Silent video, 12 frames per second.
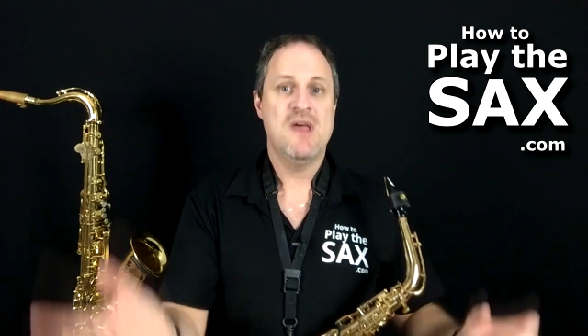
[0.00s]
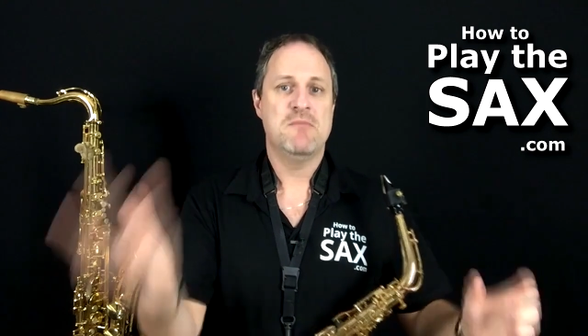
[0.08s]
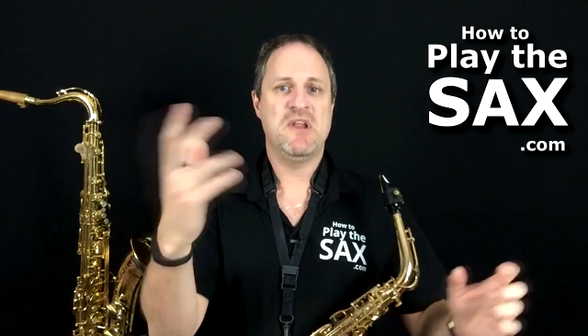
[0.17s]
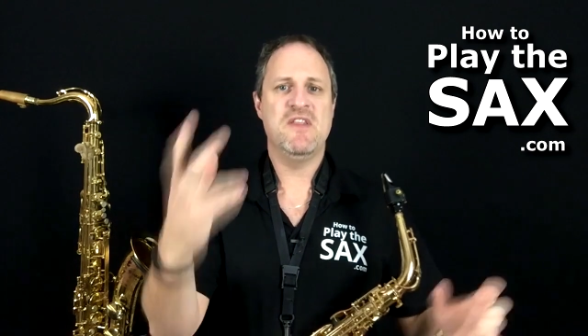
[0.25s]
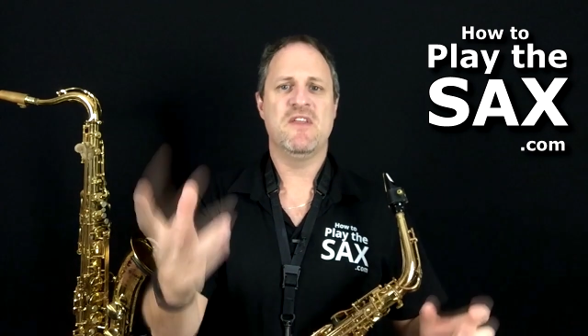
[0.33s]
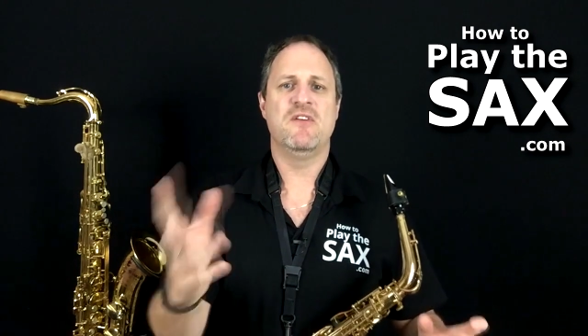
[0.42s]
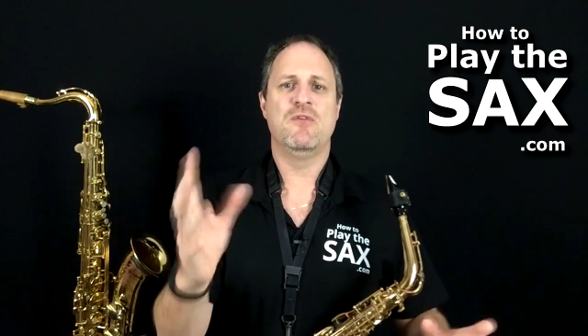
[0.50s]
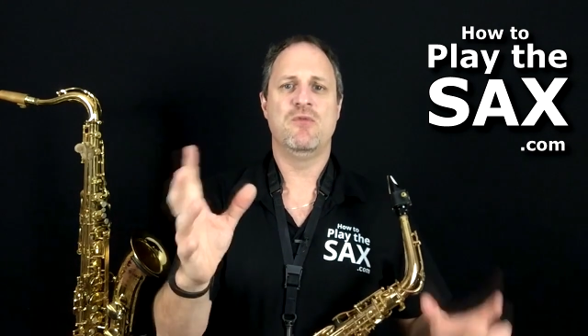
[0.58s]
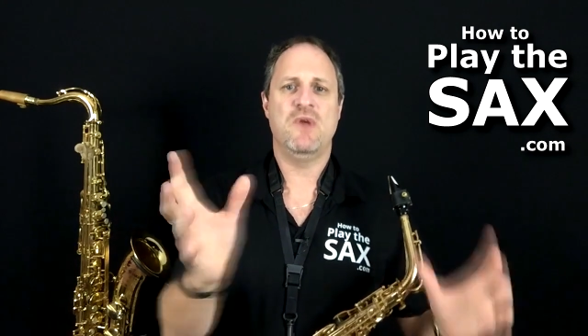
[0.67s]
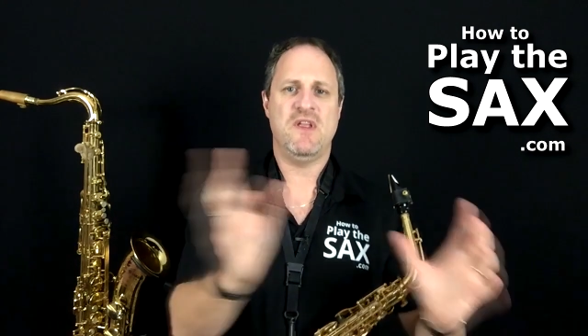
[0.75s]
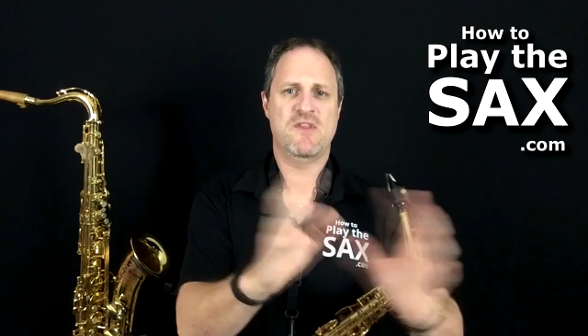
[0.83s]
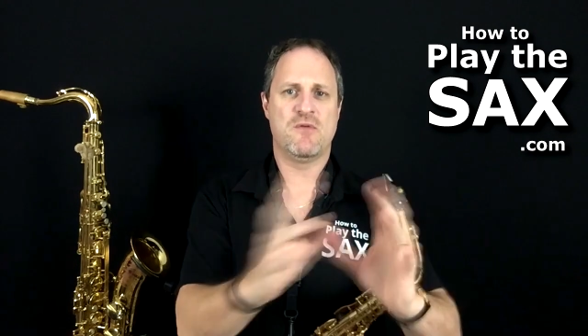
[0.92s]
but
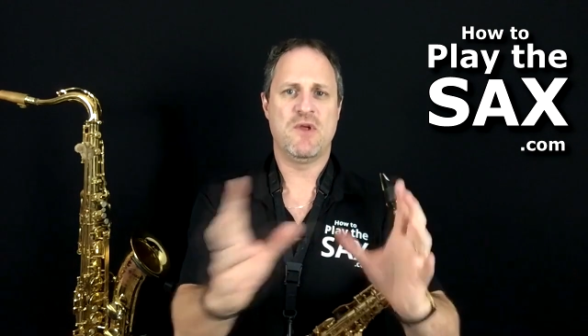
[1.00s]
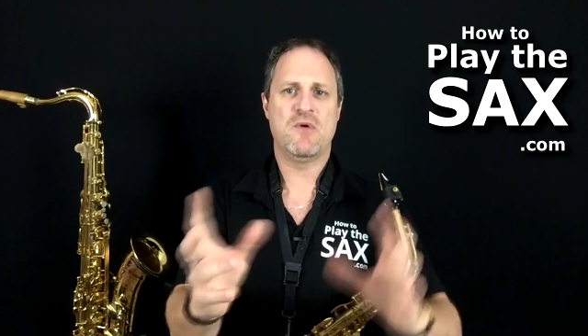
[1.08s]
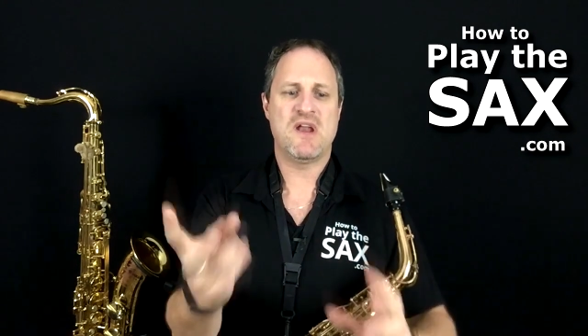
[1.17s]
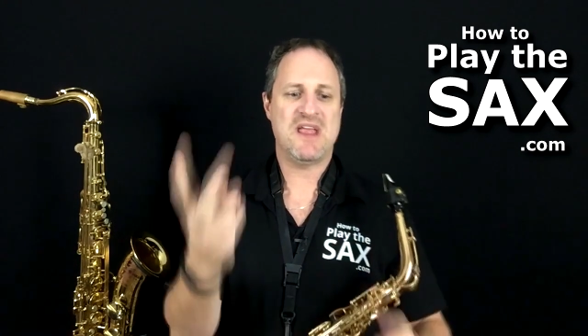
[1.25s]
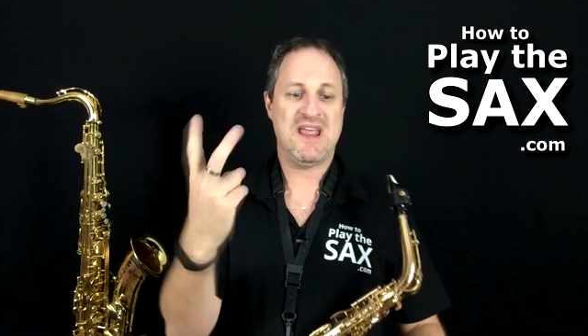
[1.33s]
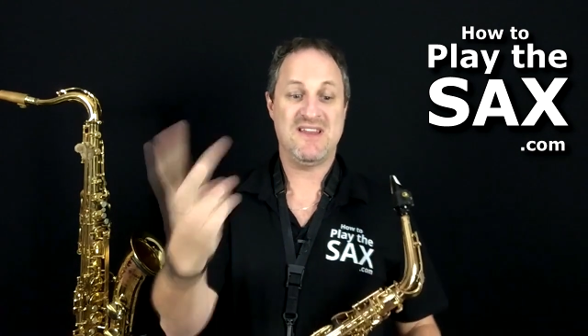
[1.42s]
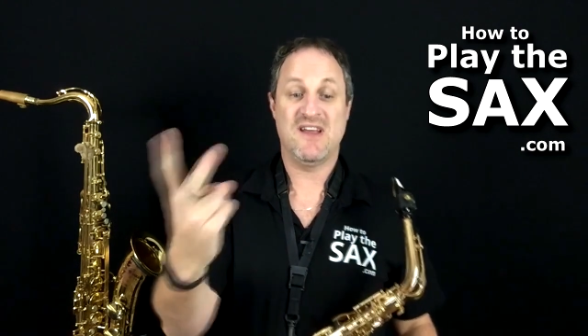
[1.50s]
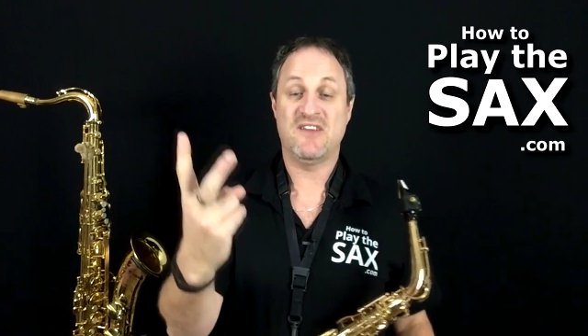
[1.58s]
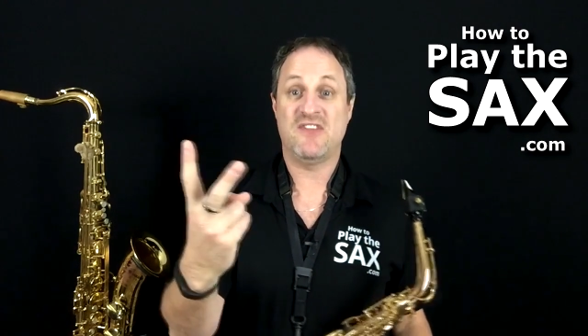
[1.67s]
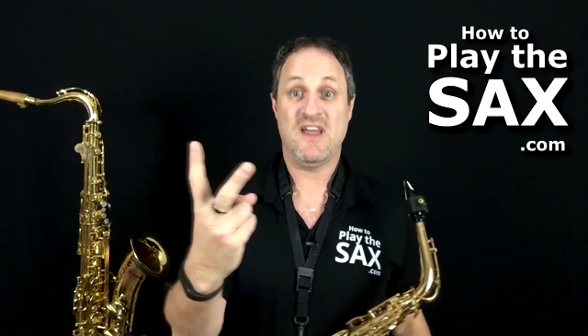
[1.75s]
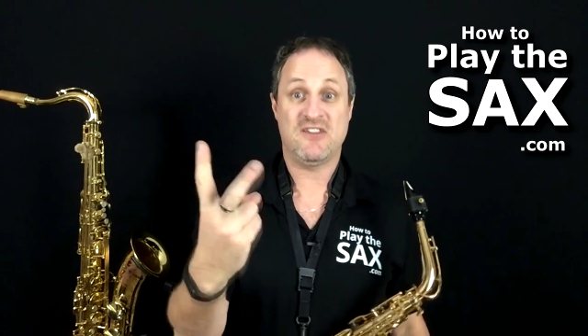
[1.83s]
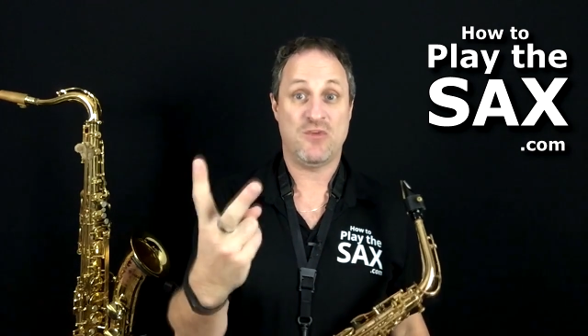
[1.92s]
in the real one, it does
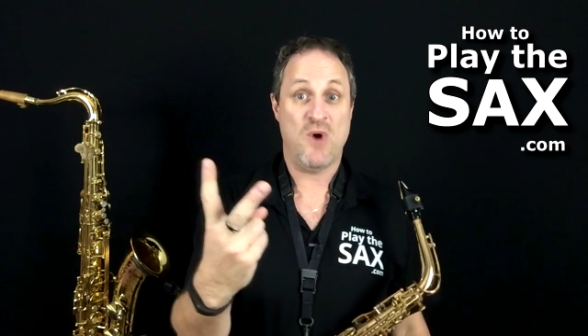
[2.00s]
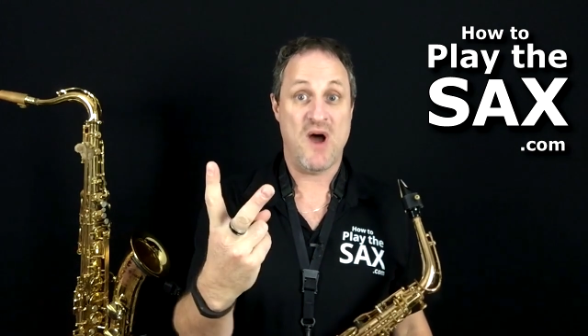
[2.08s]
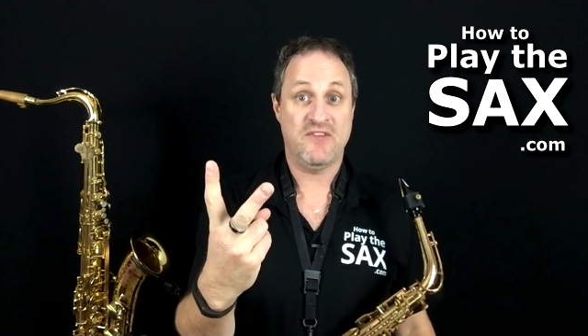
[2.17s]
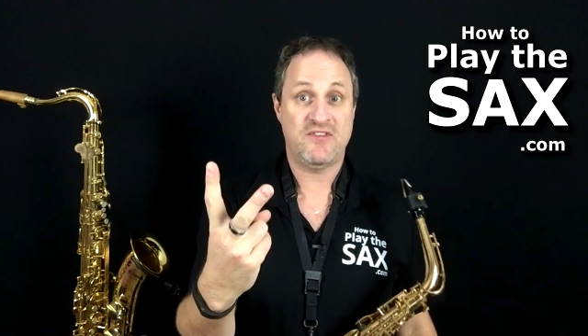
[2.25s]
that twice.